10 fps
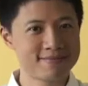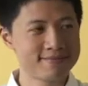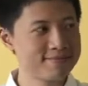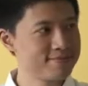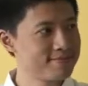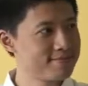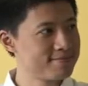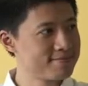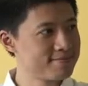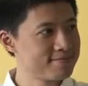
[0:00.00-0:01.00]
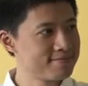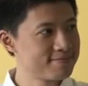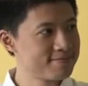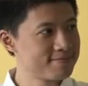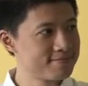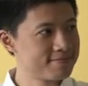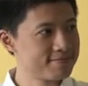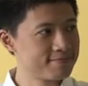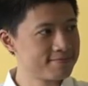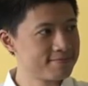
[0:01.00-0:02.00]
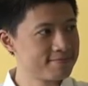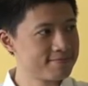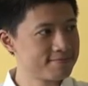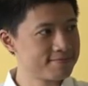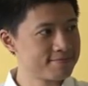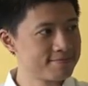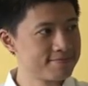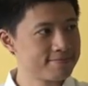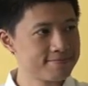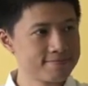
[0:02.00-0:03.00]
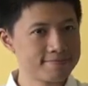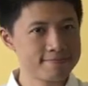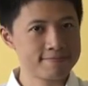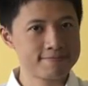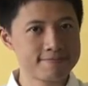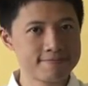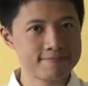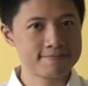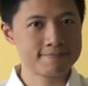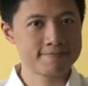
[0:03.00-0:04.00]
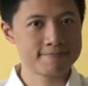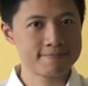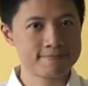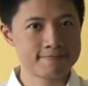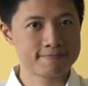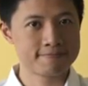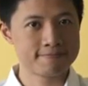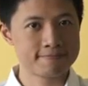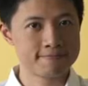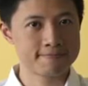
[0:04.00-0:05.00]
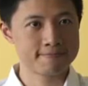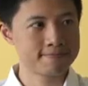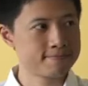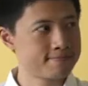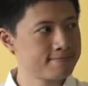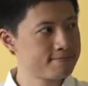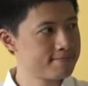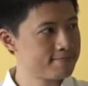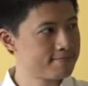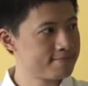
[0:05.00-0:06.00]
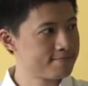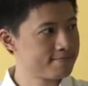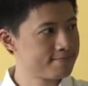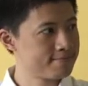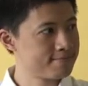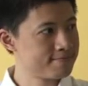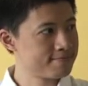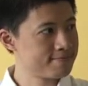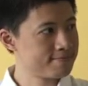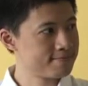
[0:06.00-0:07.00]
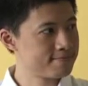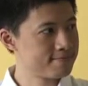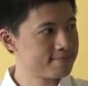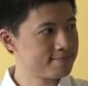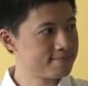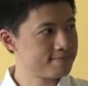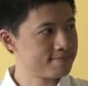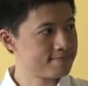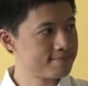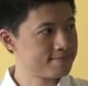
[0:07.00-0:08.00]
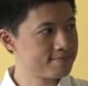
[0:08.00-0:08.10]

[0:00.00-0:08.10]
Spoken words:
(not speaking)